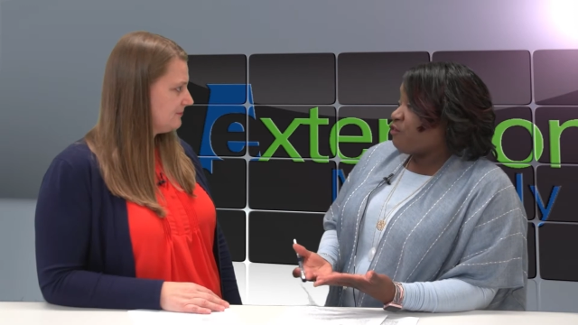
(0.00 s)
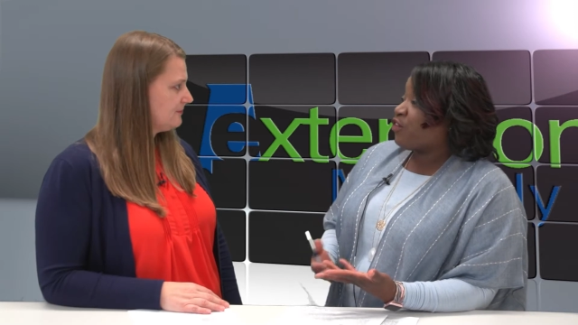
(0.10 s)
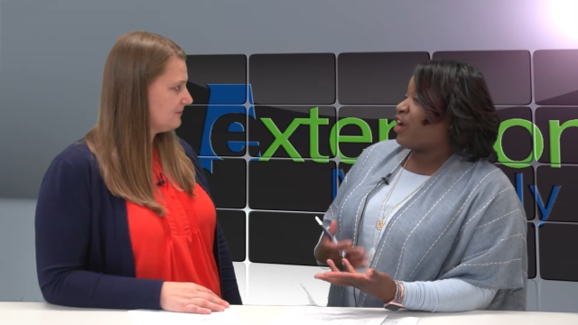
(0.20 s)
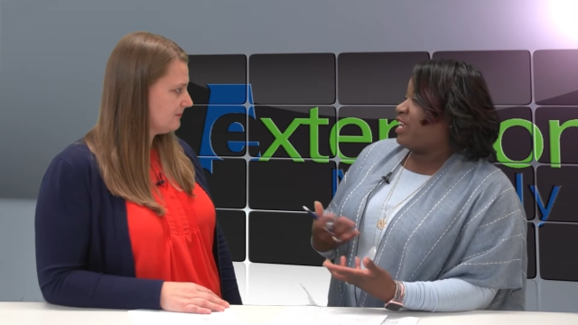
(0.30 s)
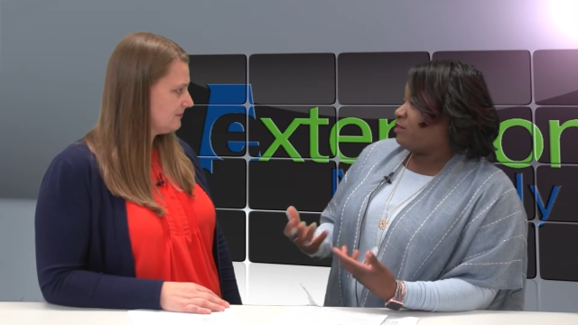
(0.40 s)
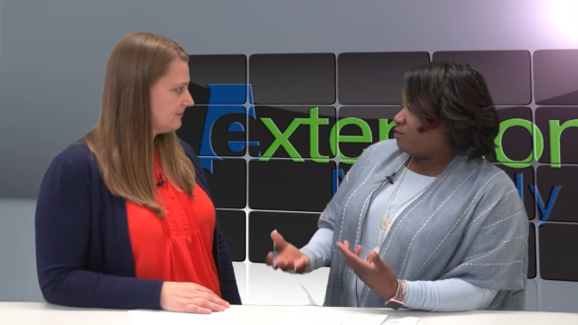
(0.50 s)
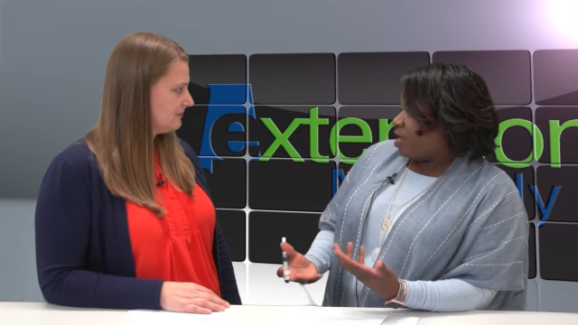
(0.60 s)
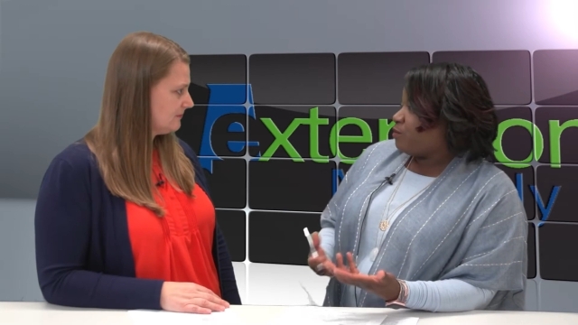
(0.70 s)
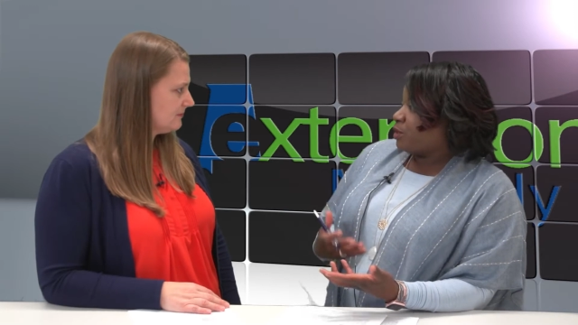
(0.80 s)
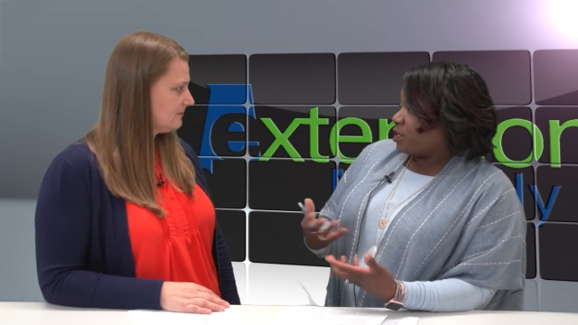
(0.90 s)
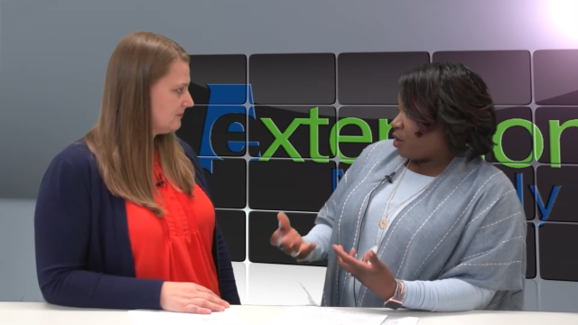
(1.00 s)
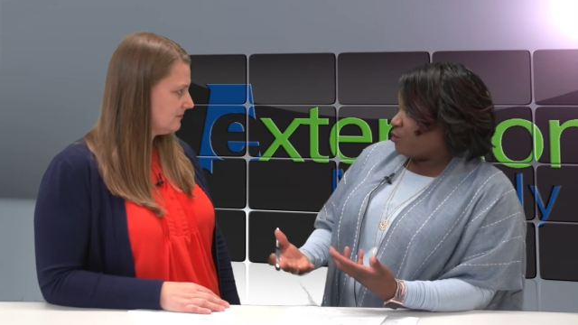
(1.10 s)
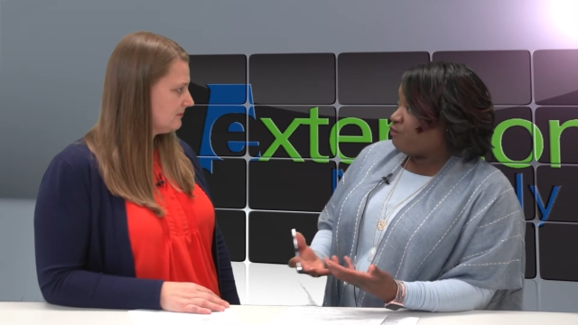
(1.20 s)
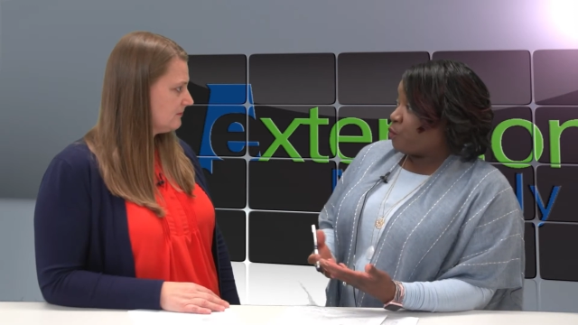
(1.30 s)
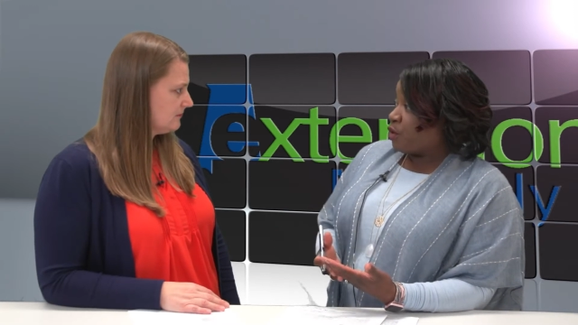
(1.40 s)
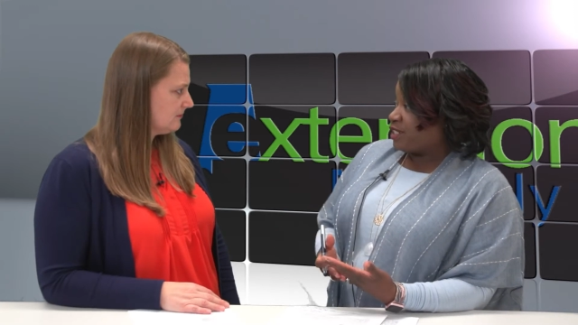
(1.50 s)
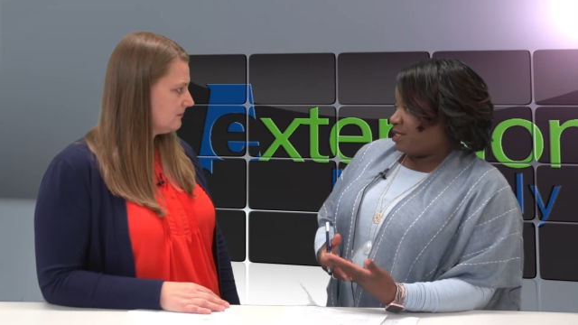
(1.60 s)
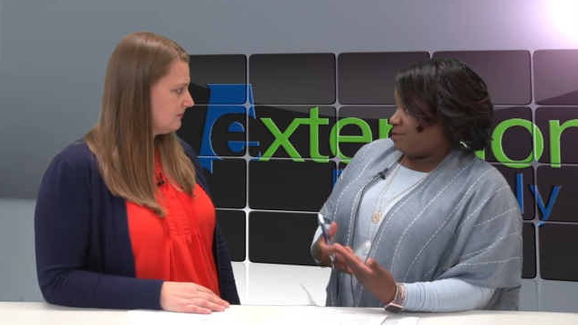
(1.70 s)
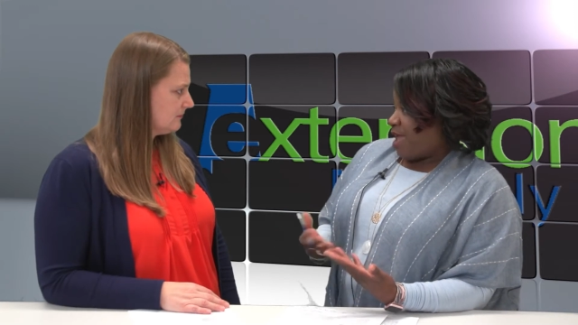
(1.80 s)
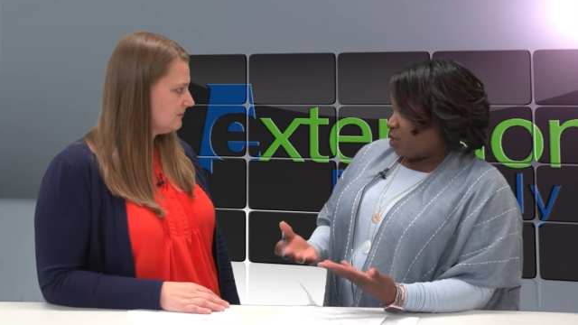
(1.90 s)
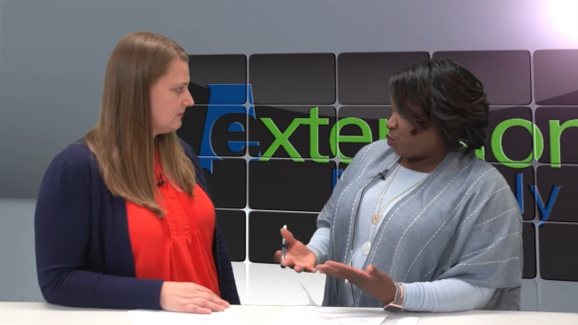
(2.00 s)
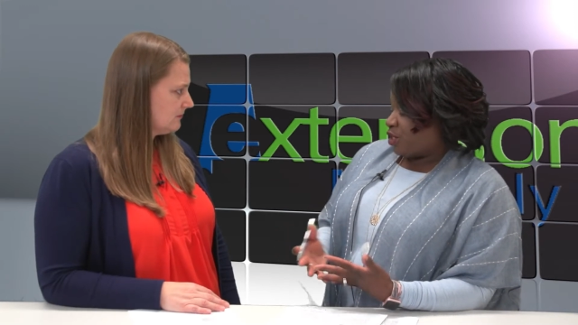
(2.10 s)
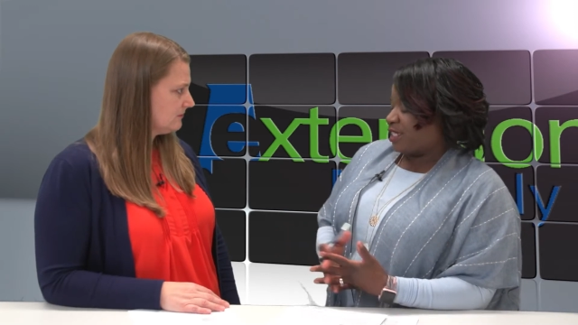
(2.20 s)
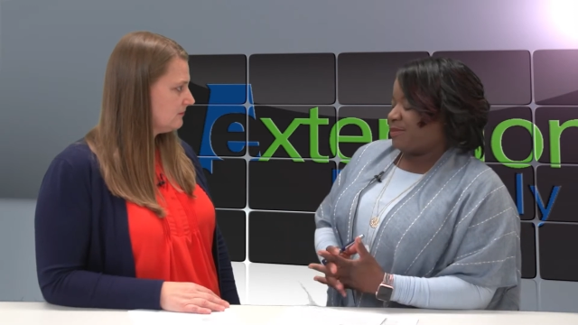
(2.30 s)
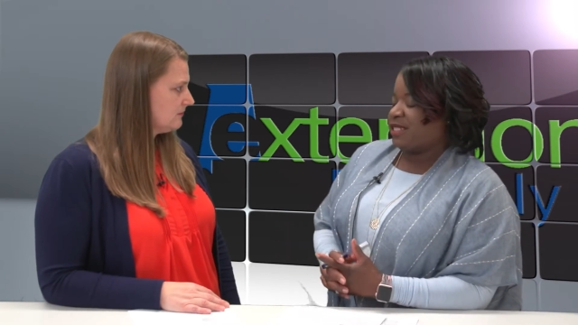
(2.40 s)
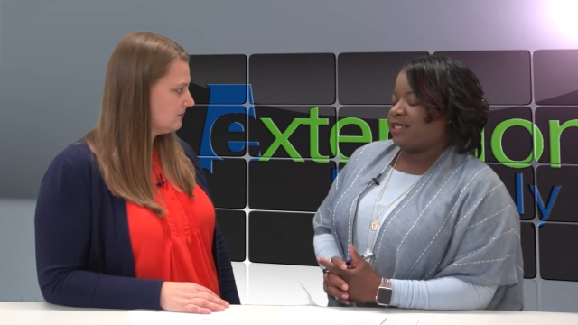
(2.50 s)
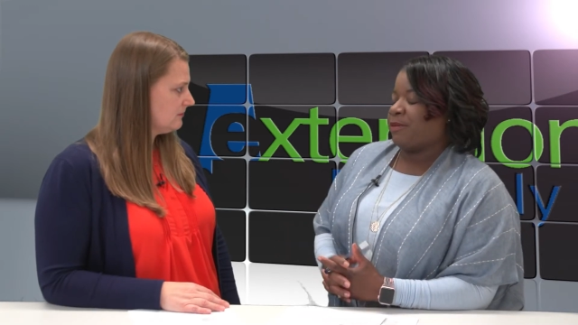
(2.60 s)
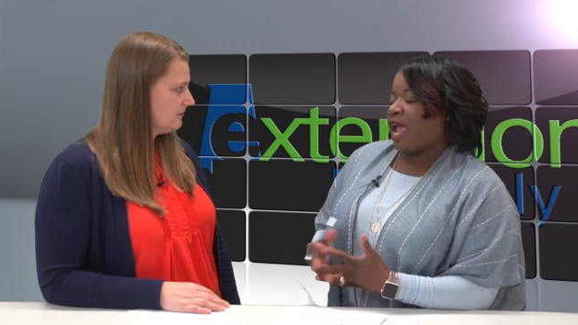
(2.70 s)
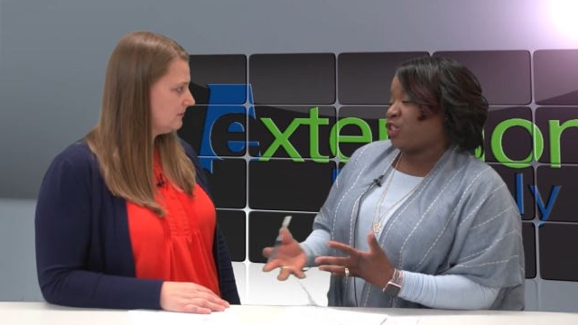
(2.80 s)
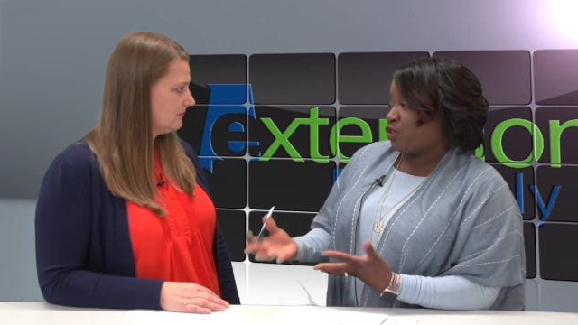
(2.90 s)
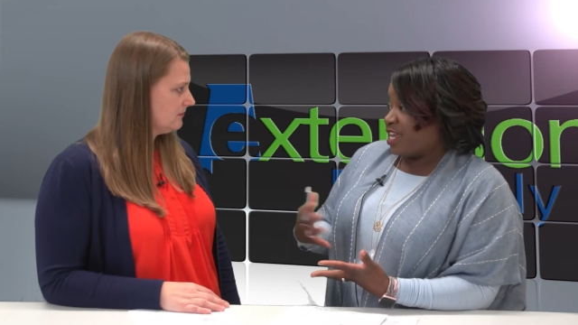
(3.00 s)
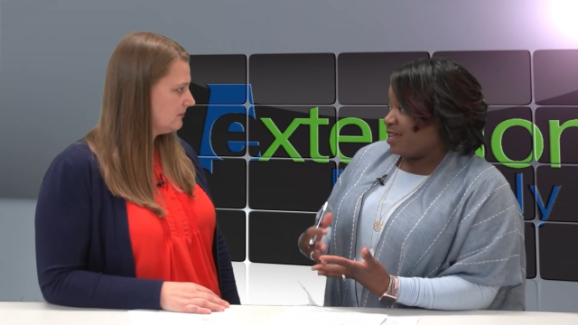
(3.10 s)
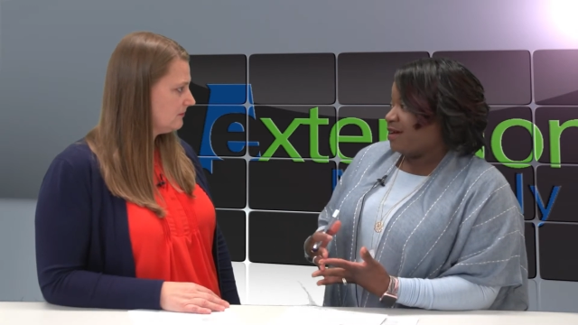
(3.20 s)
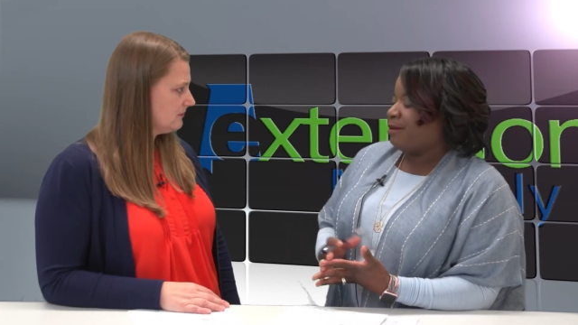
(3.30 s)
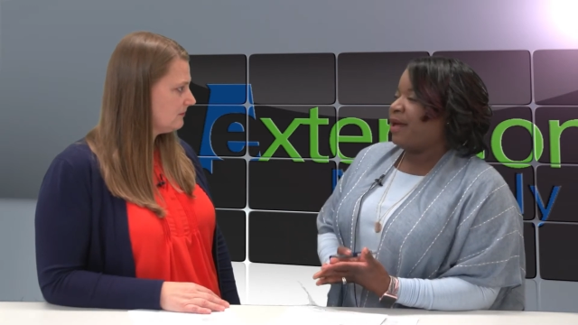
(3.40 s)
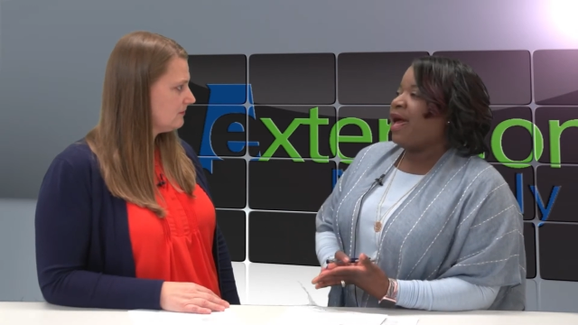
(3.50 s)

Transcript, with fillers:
Speaker 1: offer in, in return for some extra expense and mm -hmm. extra income.